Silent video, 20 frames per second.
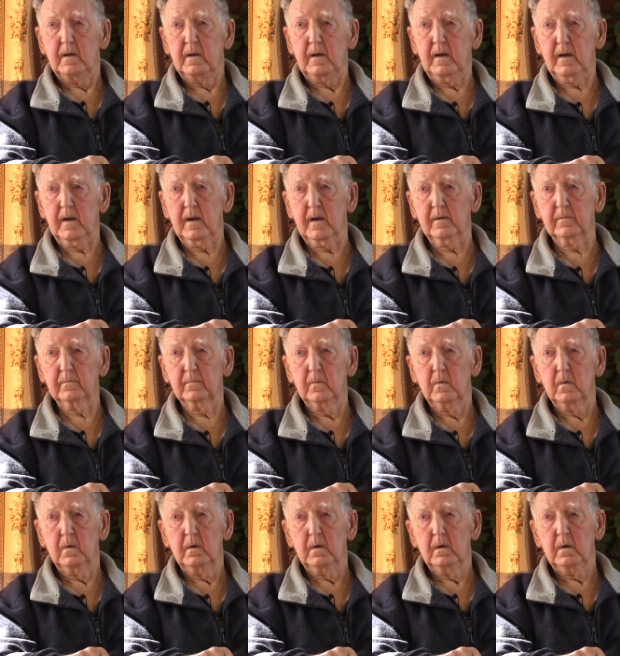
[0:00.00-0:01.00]
And
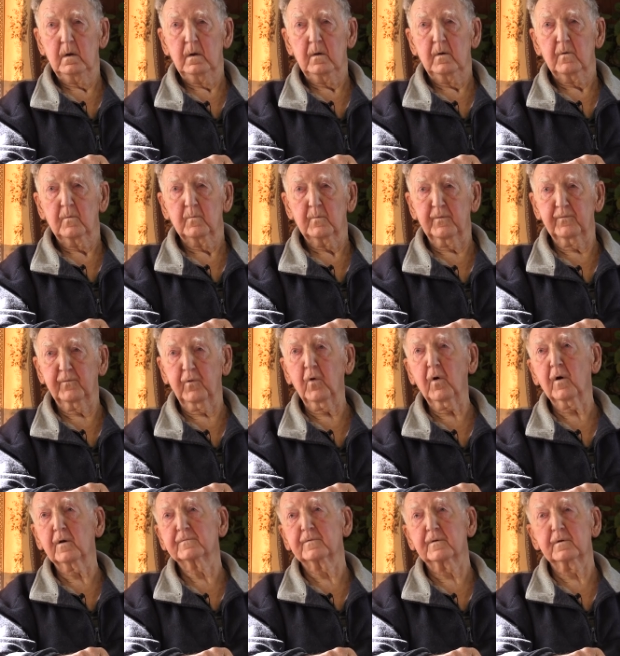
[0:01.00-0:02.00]
before
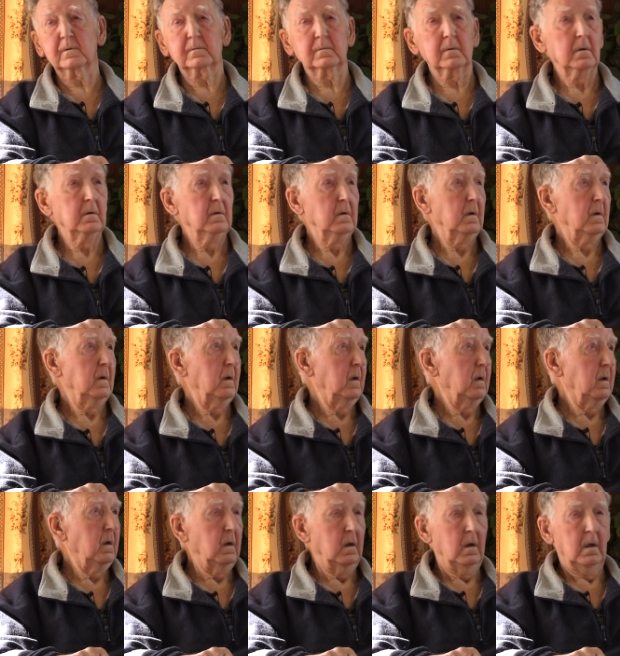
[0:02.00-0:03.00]
I did,
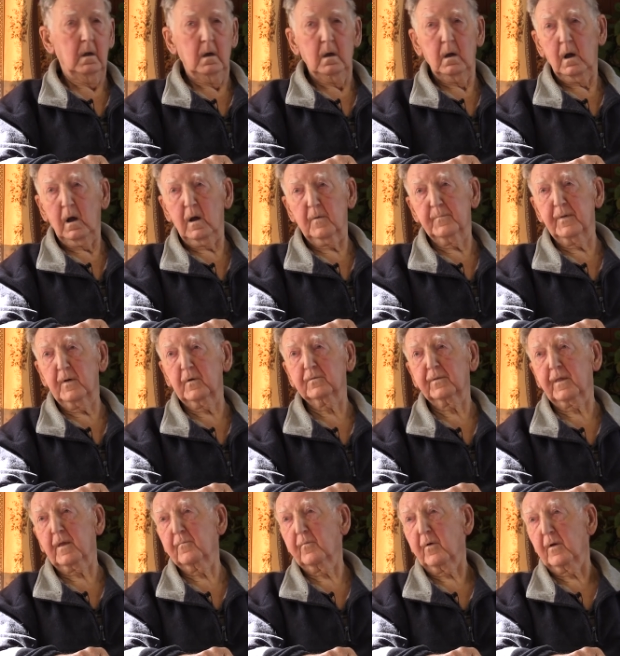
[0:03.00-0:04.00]
I built
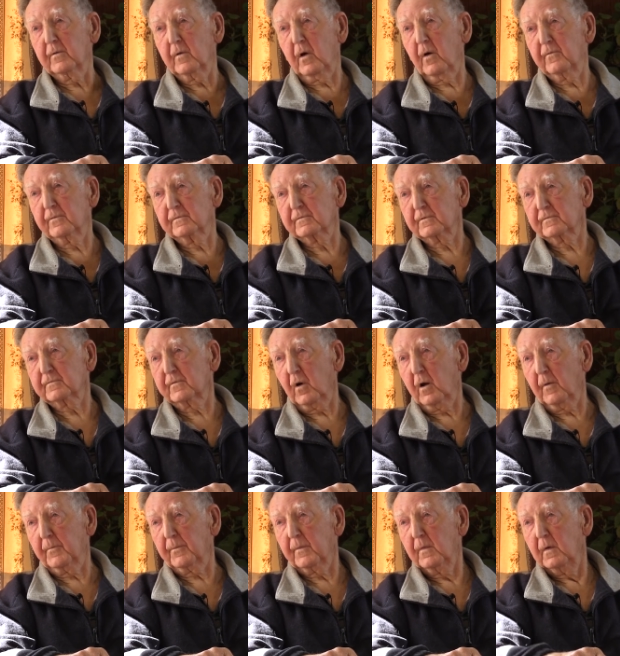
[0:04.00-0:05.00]
that one over the top,